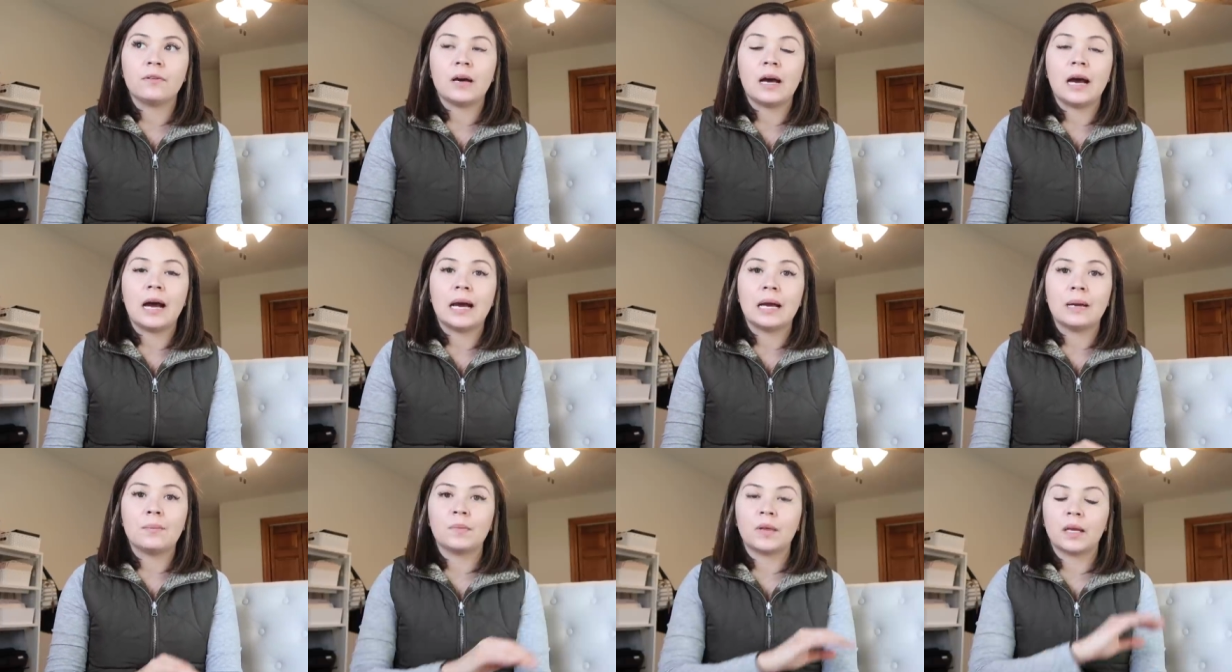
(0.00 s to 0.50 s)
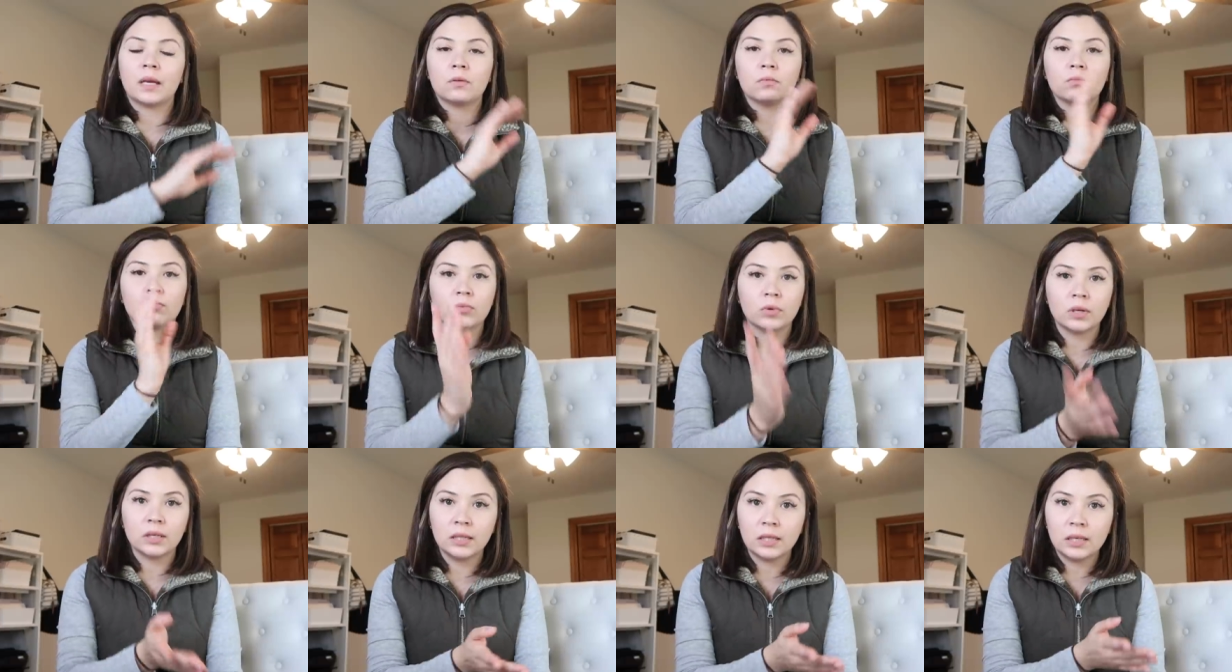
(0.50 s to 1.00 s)
I'm like
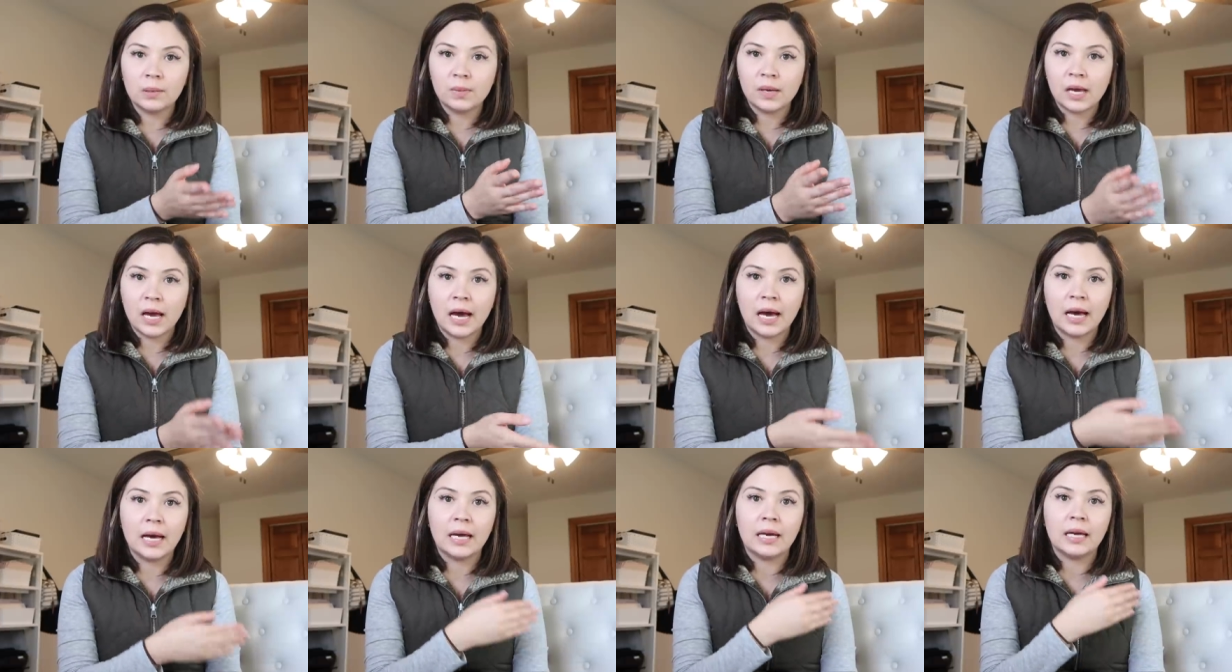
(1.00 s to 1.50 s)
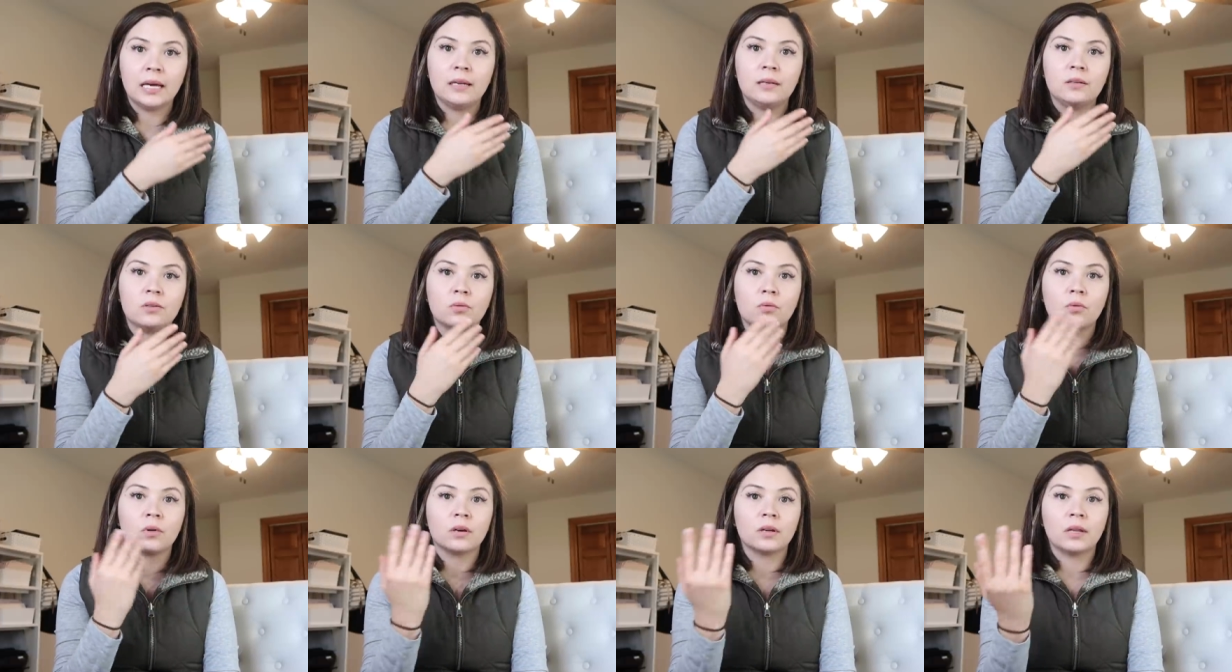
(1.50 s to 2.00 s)
really
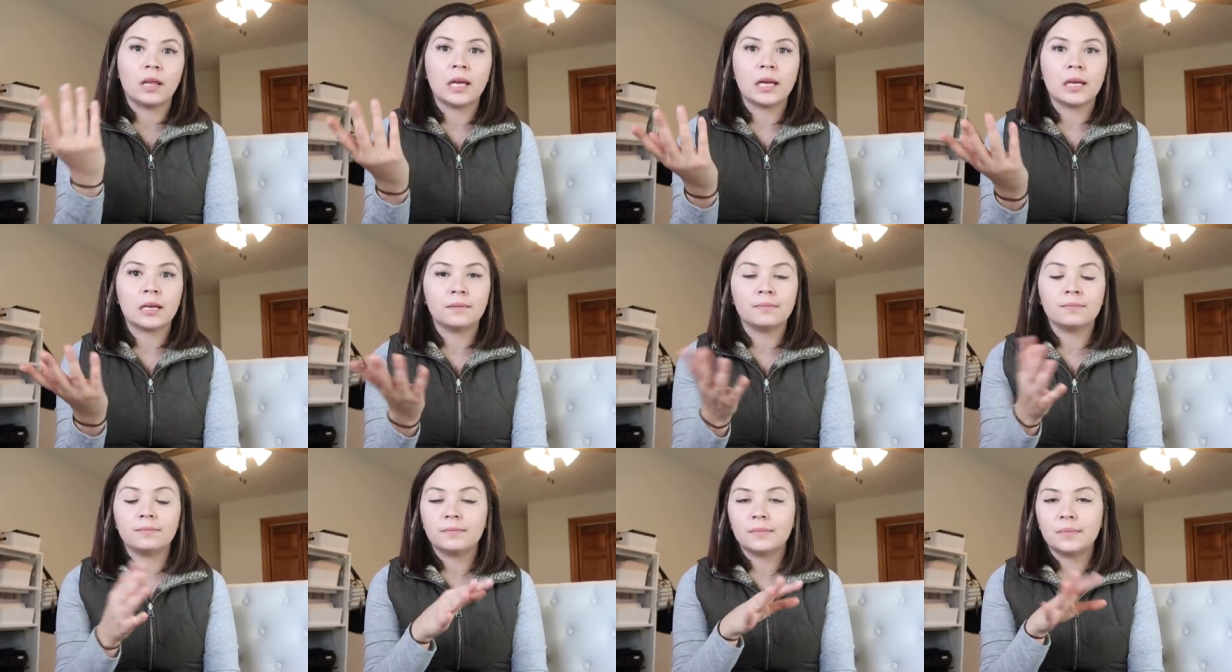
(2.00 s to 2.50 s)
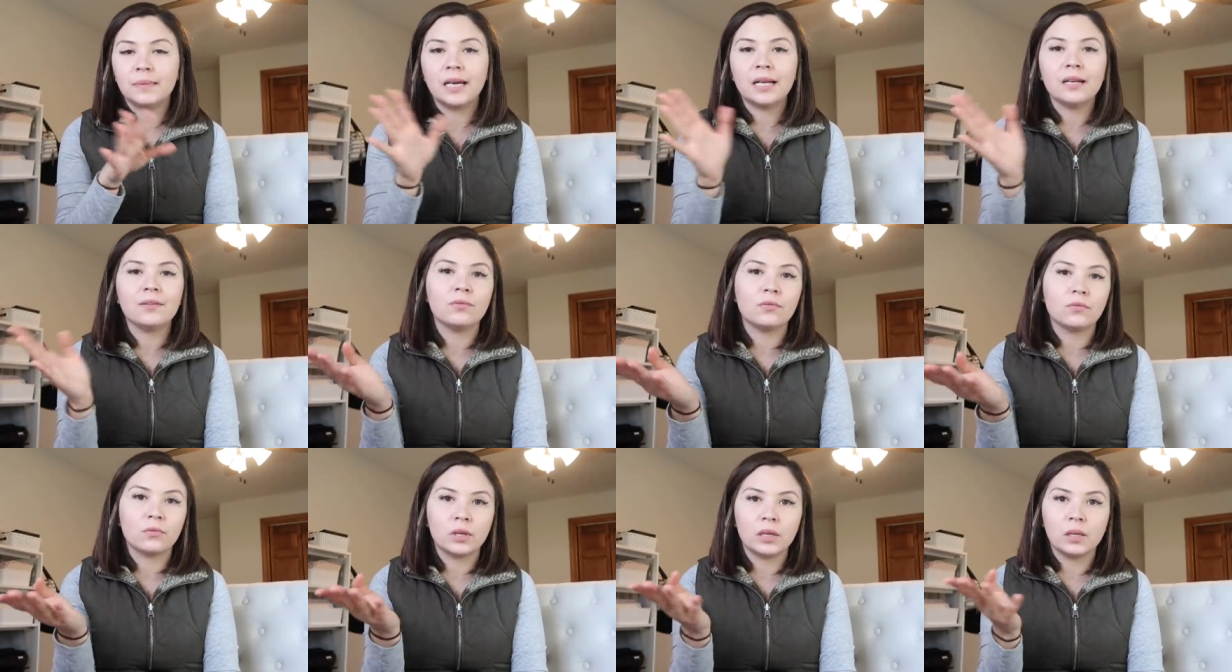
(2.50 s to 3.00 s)
behind or like not
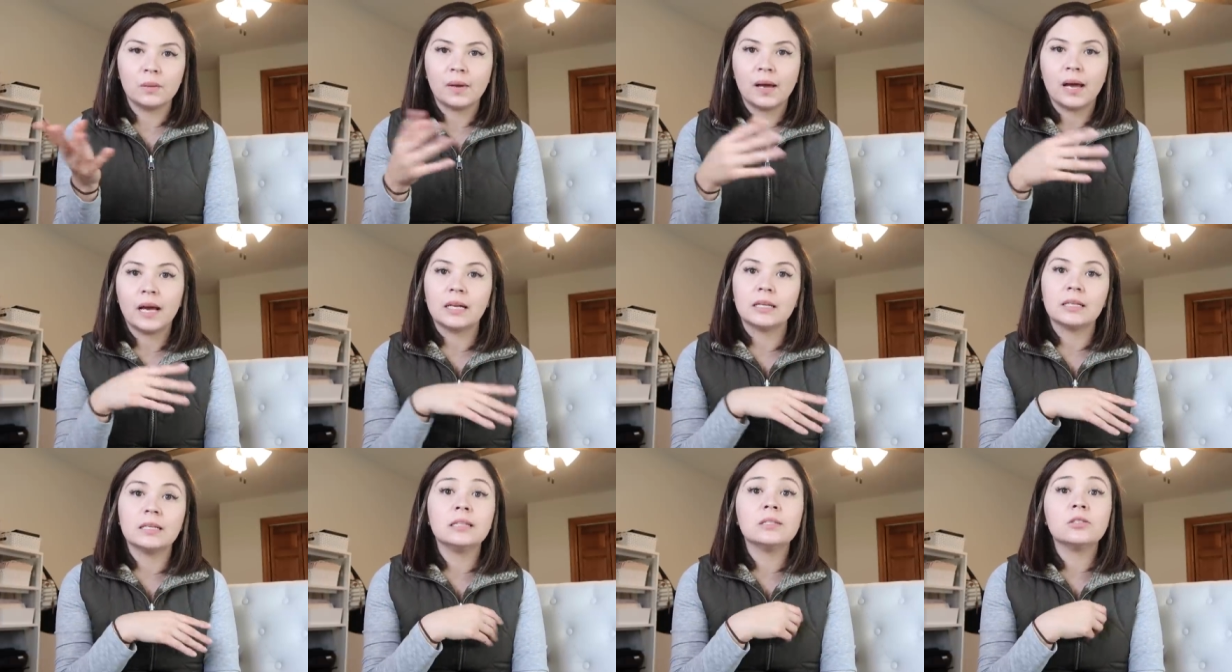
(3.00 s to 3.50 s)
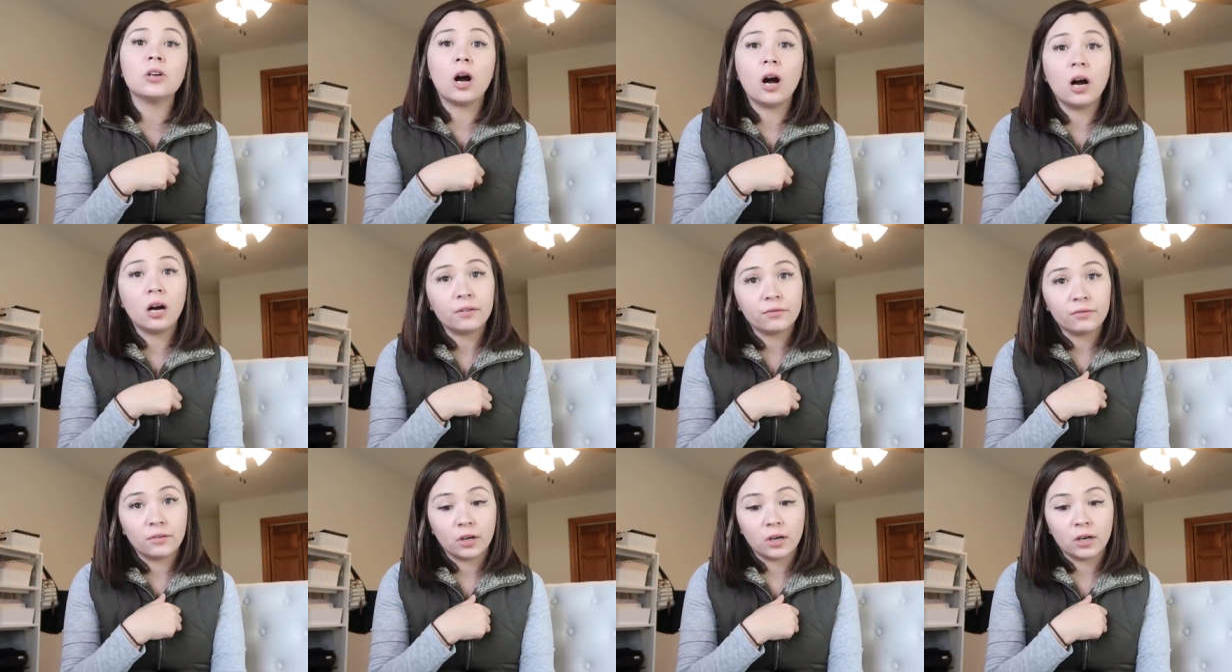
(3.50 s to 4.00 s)
even really behind, he's
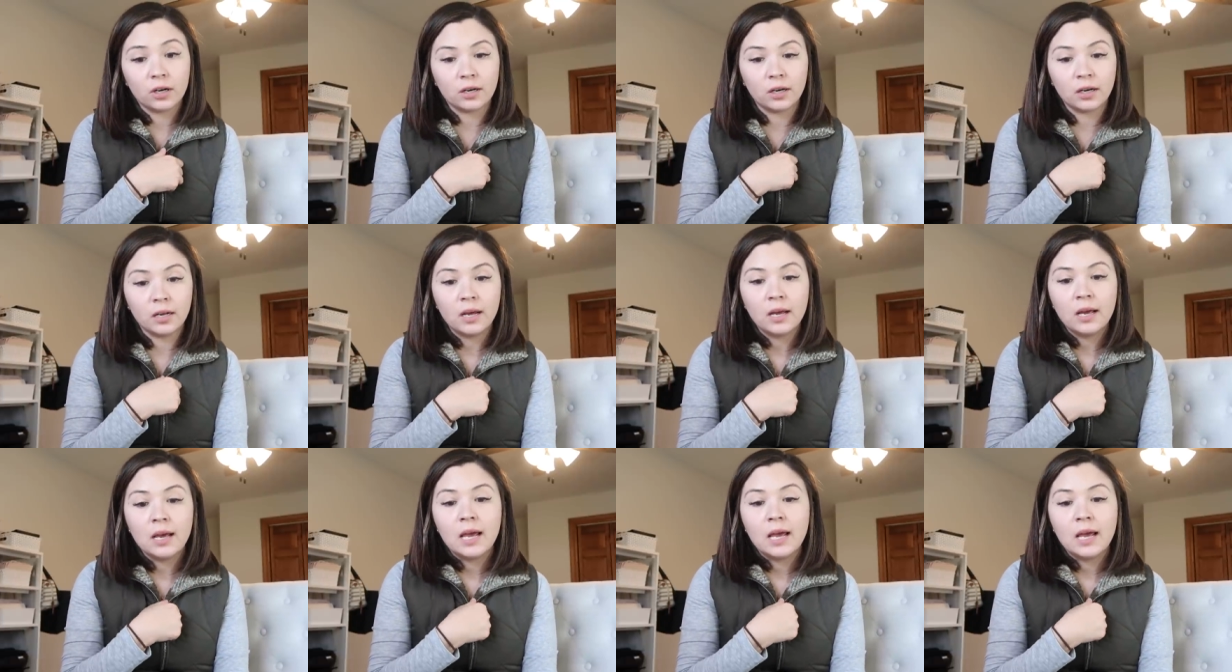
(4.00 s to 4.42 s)
offered